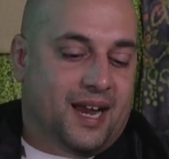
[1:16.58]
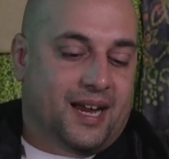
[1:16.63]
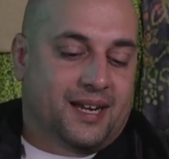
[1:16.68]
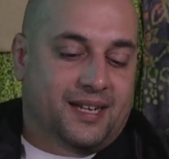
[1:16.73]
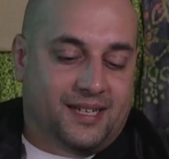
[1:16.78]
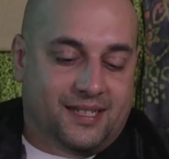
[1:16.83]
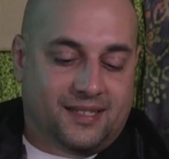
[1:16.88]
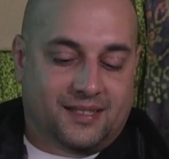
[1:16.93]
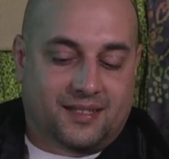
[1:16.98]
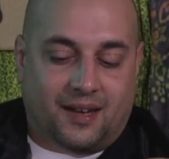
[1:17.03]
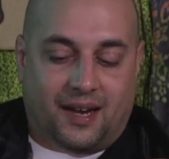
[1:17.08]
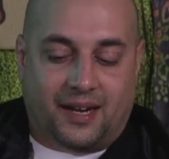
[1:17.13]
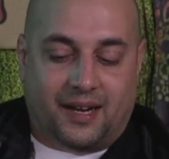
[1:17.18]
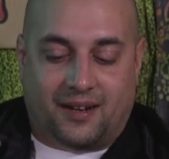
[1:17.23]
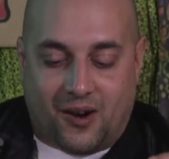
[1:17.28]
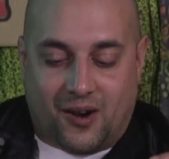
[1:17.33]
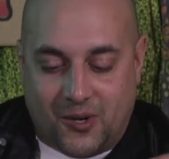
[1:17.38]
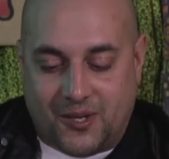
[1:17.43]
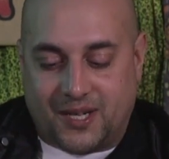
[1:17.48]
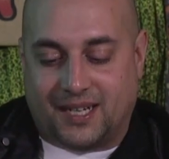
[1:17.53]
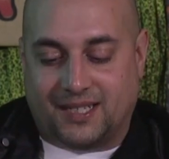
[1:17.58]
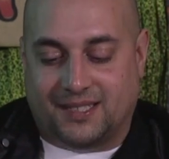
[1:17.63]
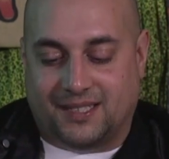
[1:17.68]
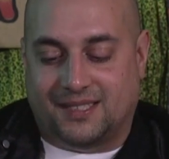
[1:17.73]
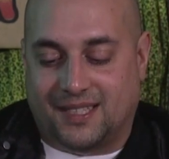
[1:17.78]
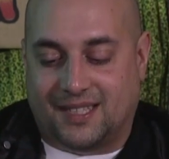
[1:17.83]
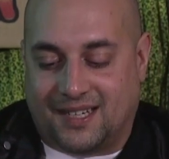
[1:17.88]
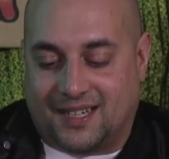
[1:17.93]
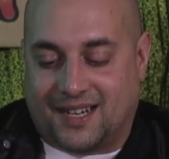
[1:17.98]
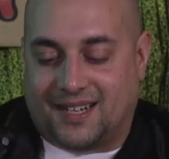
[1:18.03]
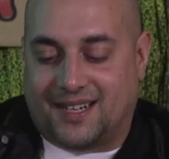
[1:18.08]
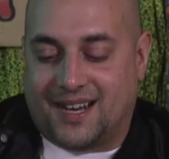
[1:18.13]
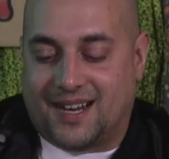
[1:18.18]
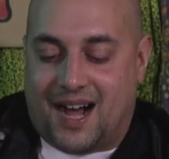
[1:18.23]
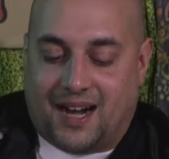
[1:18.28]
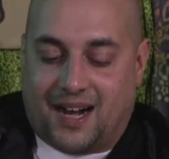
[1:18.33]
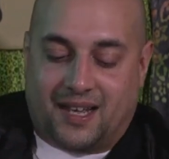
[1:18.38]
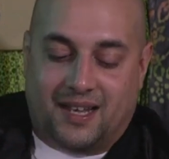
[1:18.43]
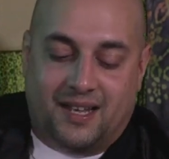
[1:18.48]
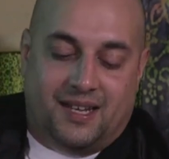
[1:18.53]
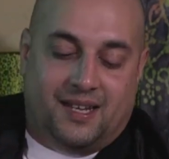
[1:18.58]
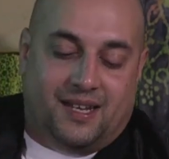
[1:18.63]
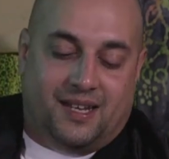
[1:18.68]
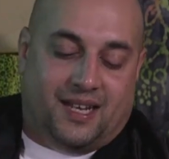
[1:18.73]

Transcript: And he's like, okay, sick, I got it.